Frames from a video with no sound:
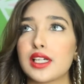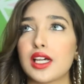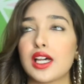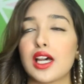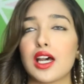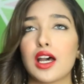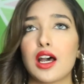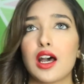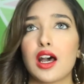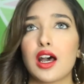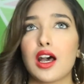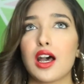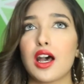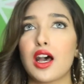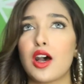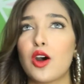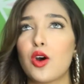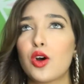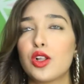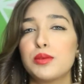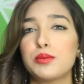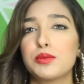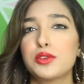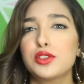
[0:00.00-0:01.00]

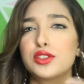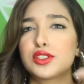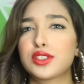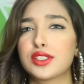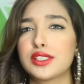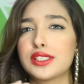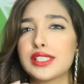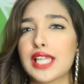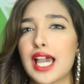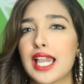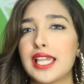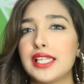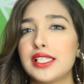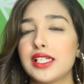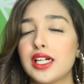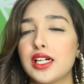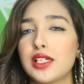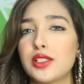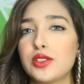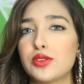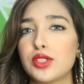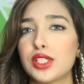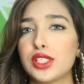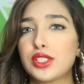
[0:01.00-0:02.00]
almost
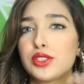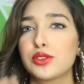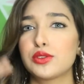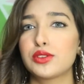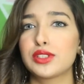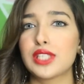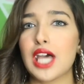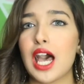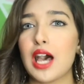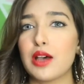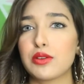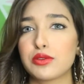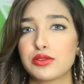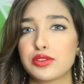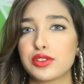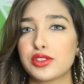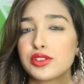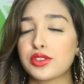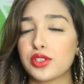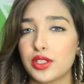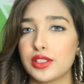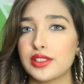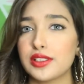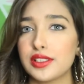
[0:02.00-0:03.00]
900 to
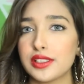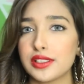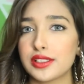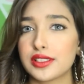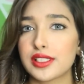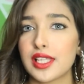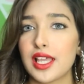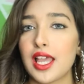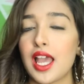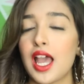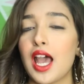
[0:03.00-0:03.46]
$1,000,